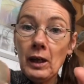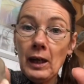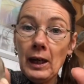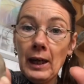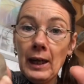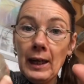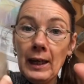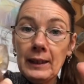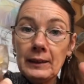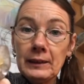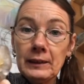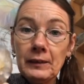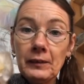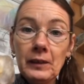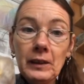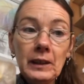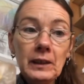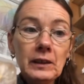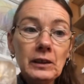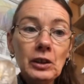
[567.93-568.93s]
And
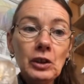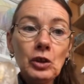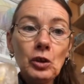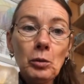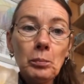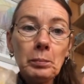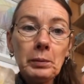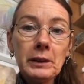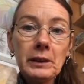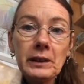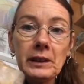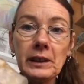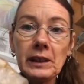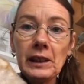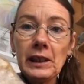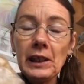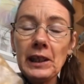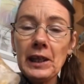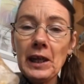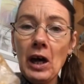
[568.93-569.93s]
these are not
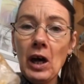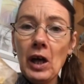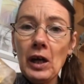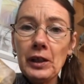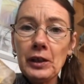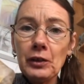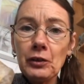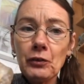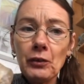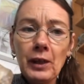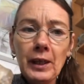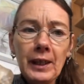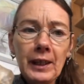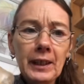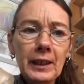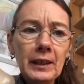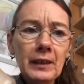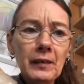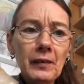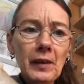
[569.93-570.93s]
particularly high
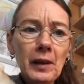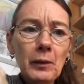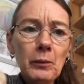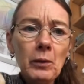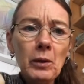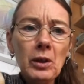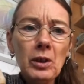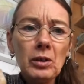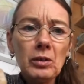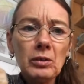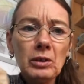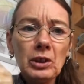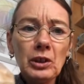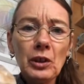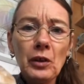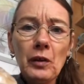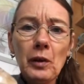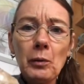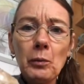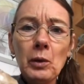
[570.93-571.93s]
grade. They were, you
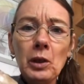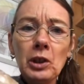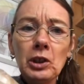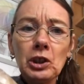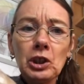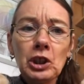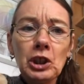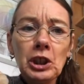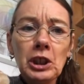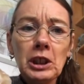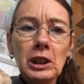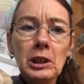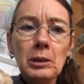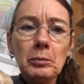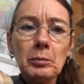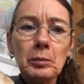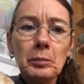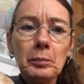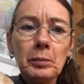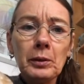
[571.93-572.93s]
know, they weren't
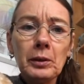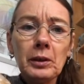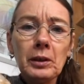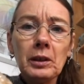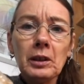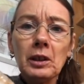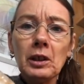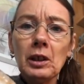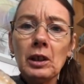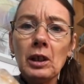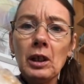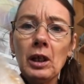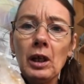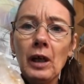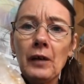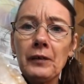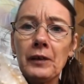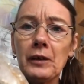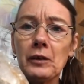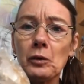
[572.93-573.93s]
cheap, but I
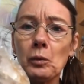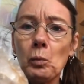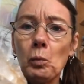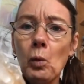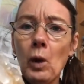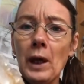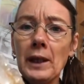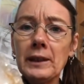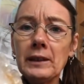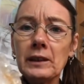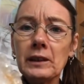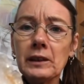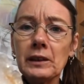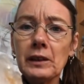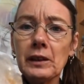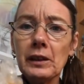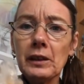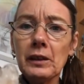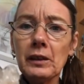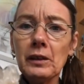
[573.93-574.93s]
think the white
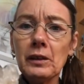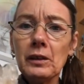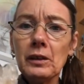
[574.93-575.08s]
and the